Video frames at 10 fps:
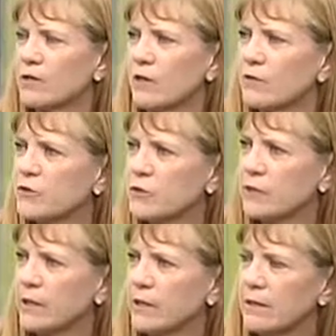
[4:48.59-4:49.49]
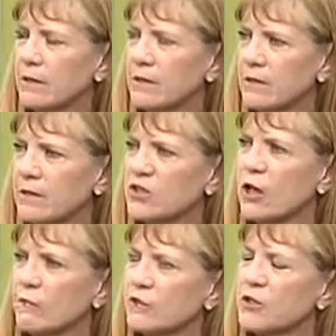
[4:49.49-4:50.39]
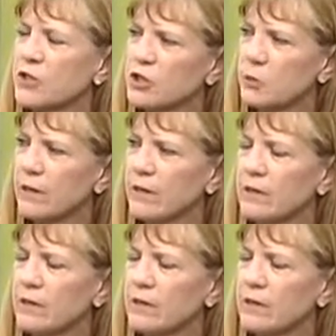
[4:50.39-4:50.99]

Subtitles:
soft and chewy